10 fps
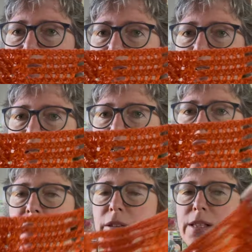side,
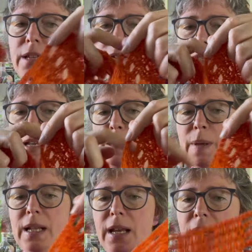because the other side's a
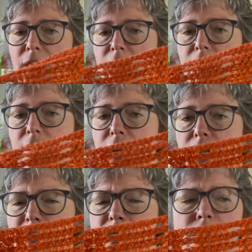bit like a
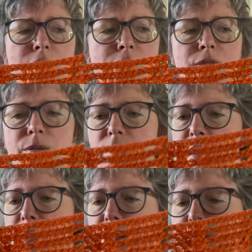return row
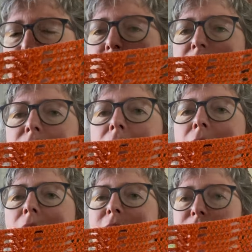in
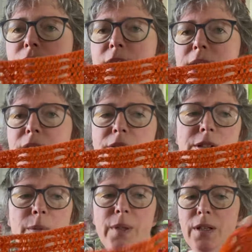Tunisian or
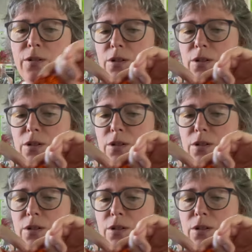something. You're